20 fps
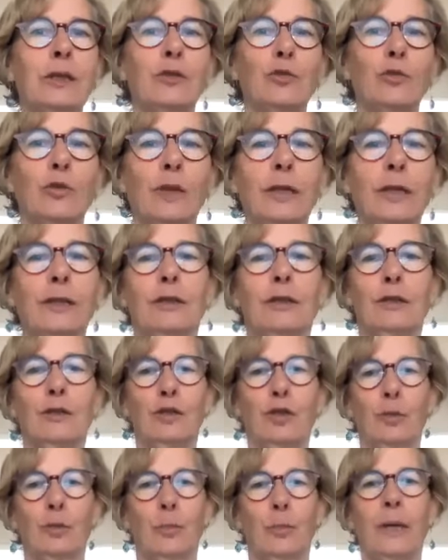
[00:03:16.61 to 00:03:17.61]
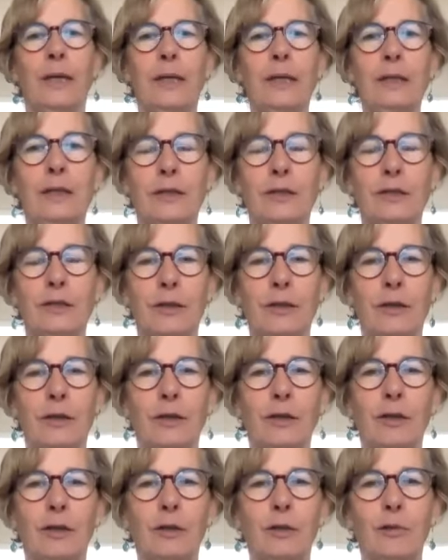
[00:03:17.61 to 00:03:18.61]
into that kind of space
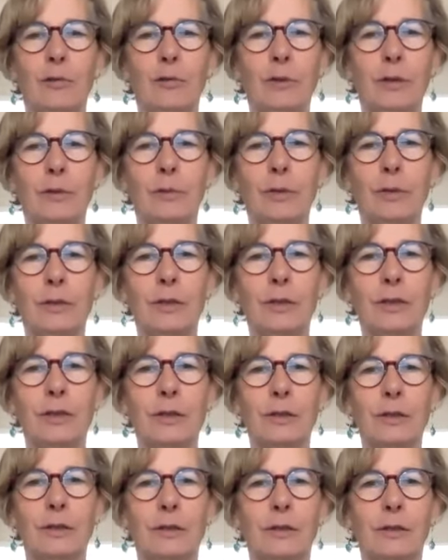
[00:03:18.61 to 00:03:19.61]
where it's